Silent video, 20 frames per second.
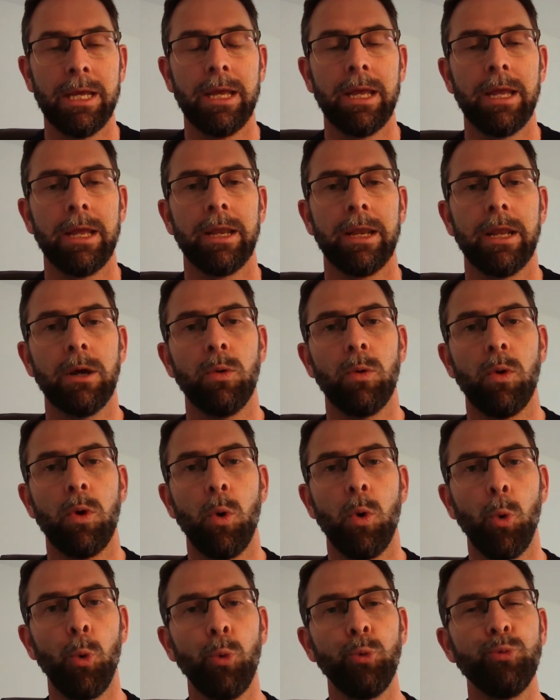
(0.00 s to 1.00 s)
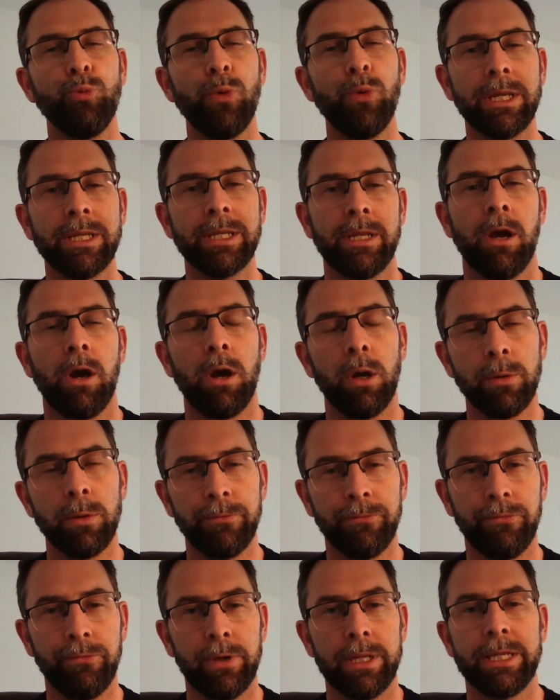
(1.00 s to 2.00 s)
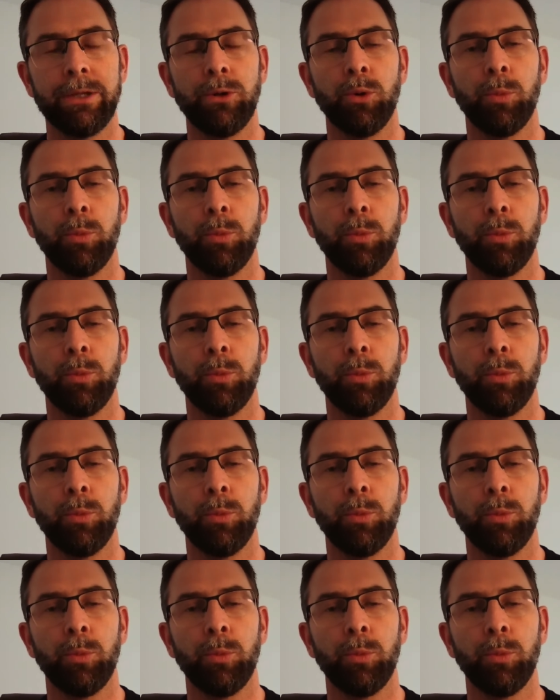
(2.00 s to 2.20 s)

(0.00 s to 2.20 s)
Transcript: Now, already, hopefully, you're